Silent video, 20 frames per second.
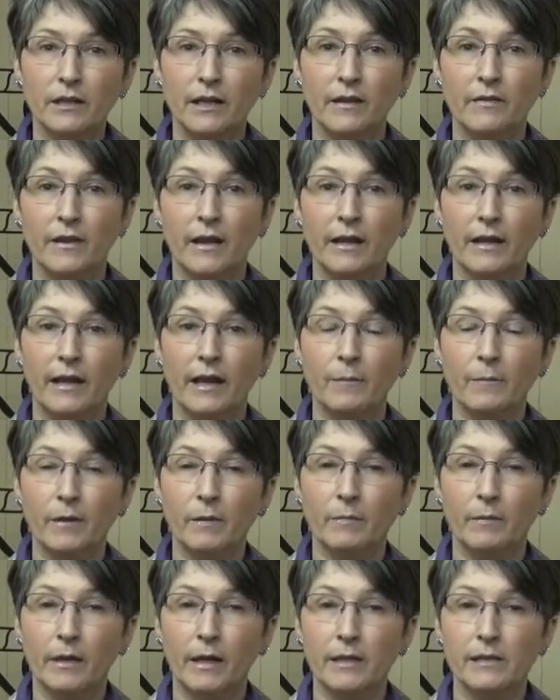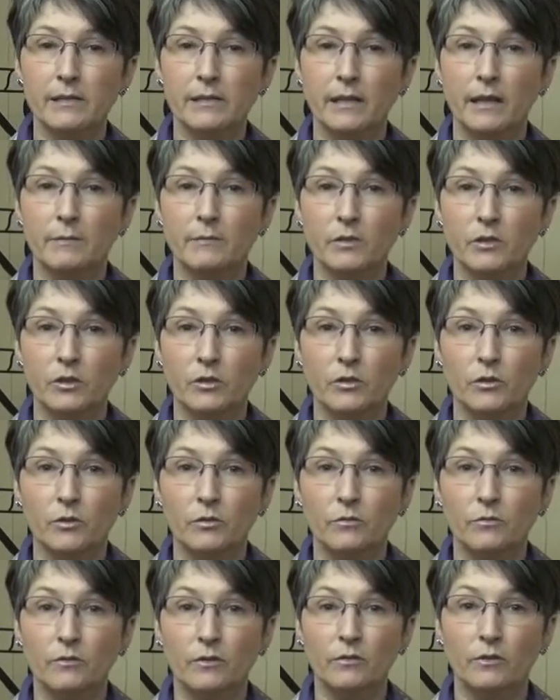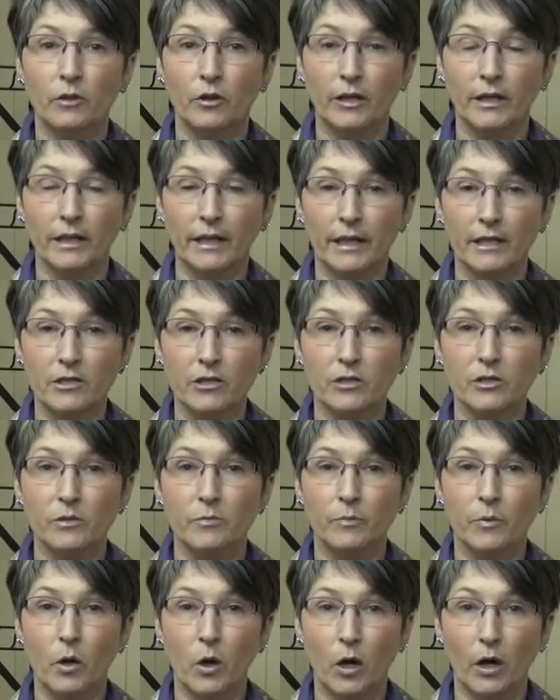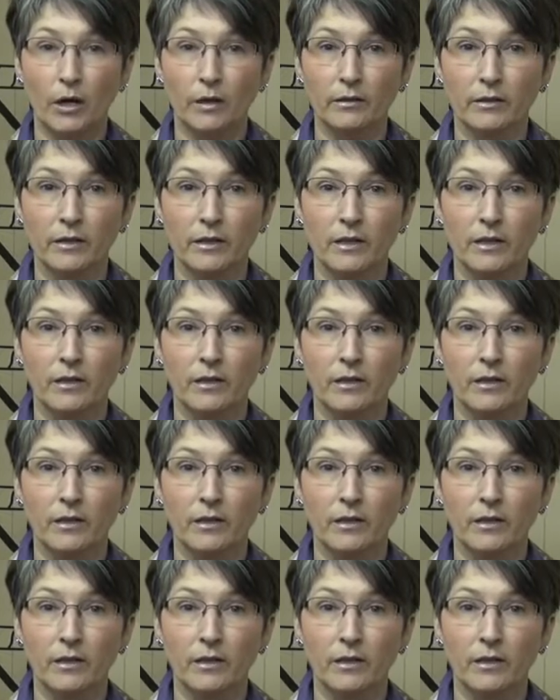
and they can be placed up to 30 inches apart.